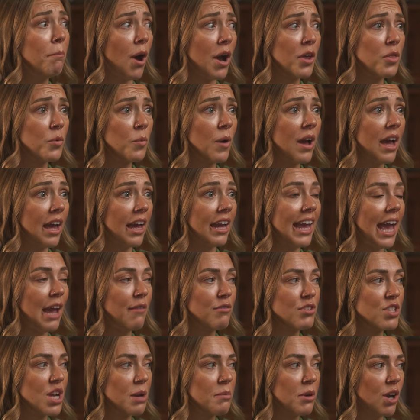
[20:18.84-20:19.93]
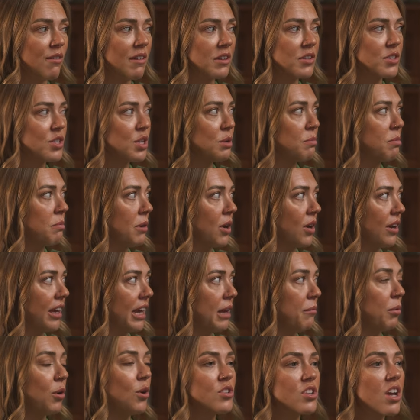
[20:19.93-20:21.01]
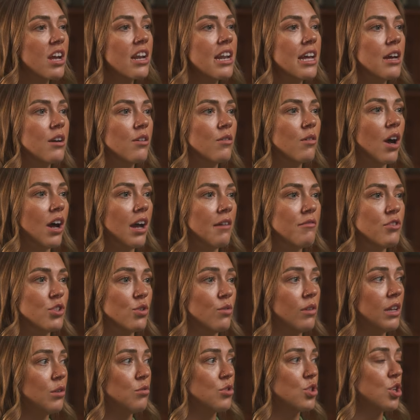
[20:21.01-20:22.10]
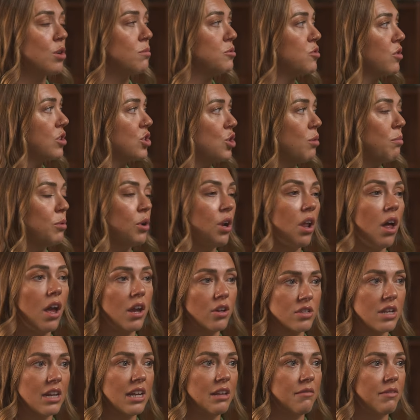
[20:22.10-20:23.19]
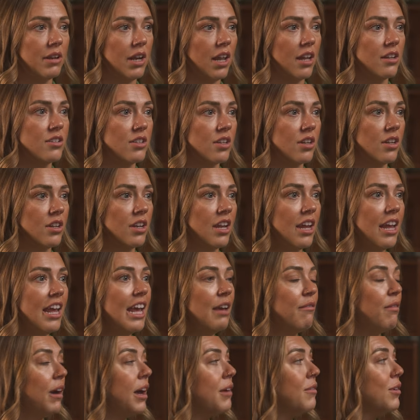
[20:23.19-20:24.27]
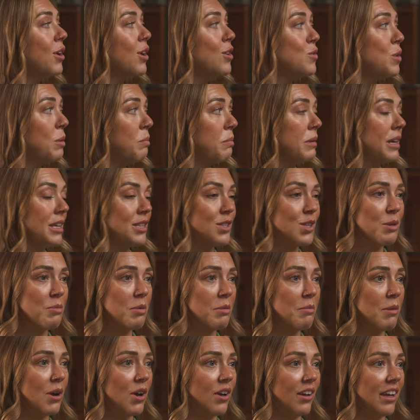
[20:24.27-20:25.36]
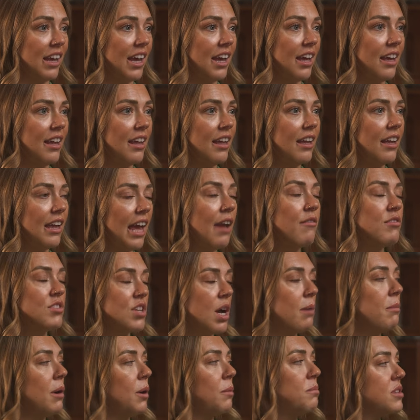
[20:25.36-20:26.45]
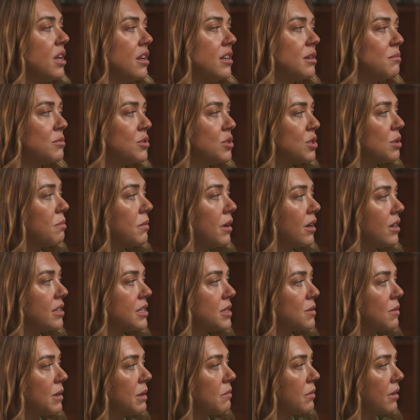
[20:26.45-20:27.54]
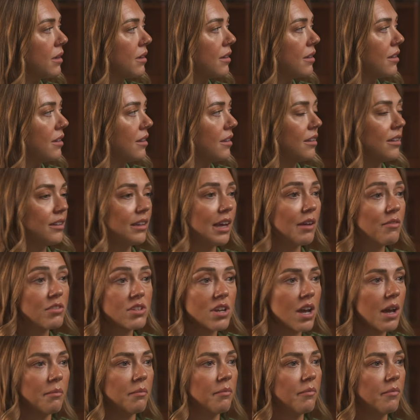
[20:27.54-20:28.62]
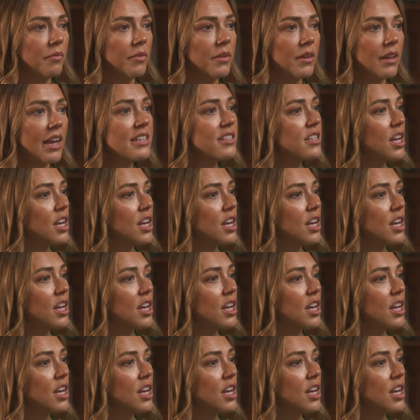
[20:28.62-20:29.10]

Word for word: by the way, every time I go around the supermarket, because I now either do little shops or I shop online because I live in London, if I ever go to a big supermarket, every time I'll pretend I'm on supermarket sweep. Every time. It's